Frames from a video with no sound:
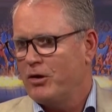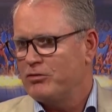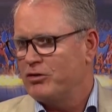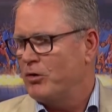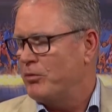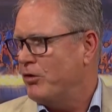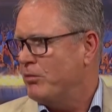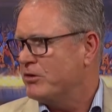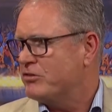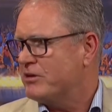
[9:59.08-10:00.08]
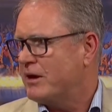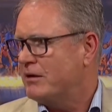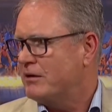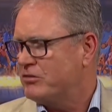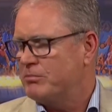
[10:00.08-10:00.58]
you know, hotel room and
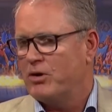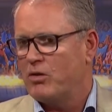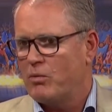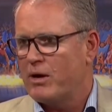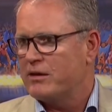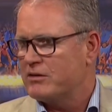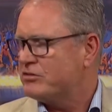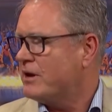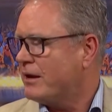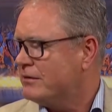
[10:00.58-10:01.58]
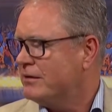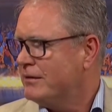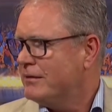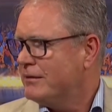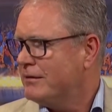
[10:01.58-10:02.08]
say, listen, by the way, you're
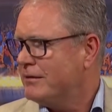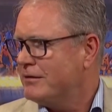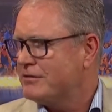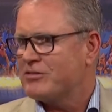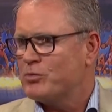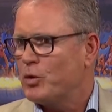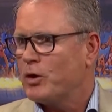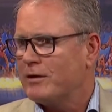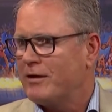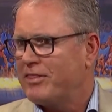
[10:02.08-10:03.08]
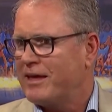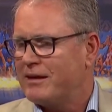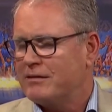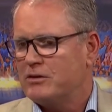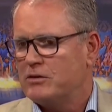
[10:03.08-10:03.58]
sacked. It doesn't work like
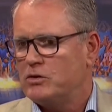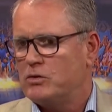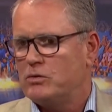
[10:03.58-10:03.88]
that.